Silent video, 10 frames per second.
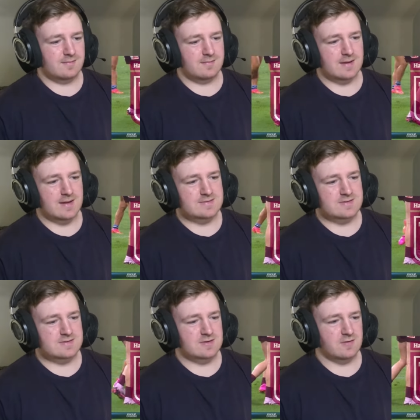That's a
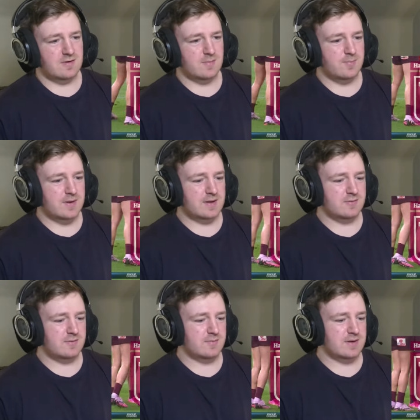screw up by
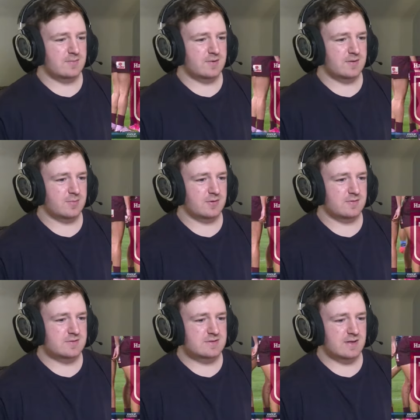the
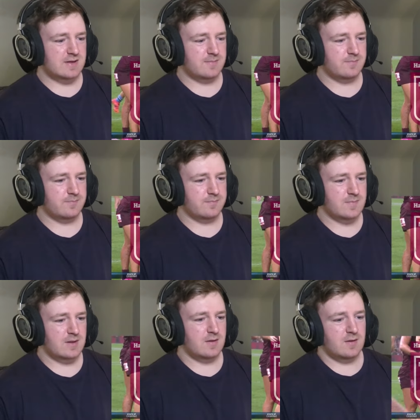Blues. Damn.
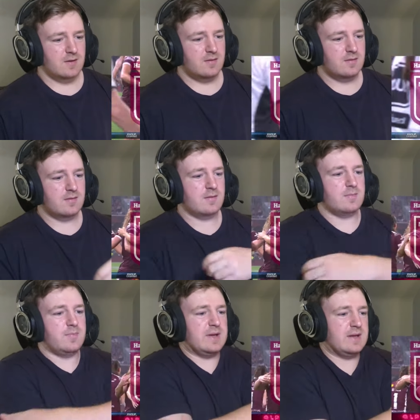
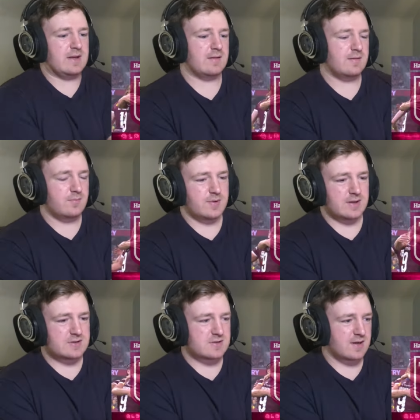Big
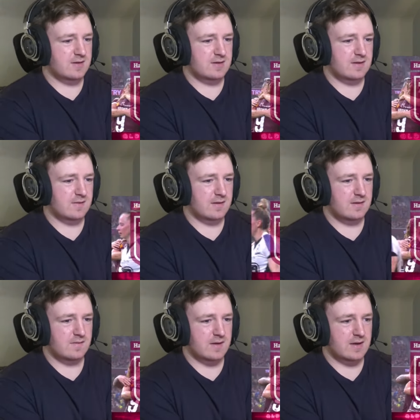try to end
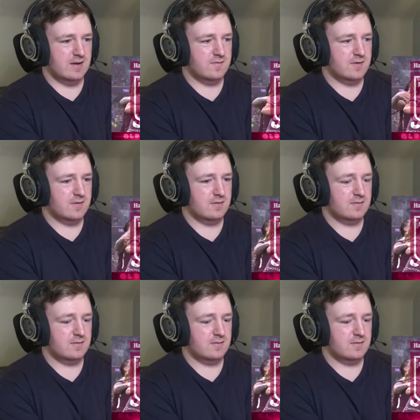the half here.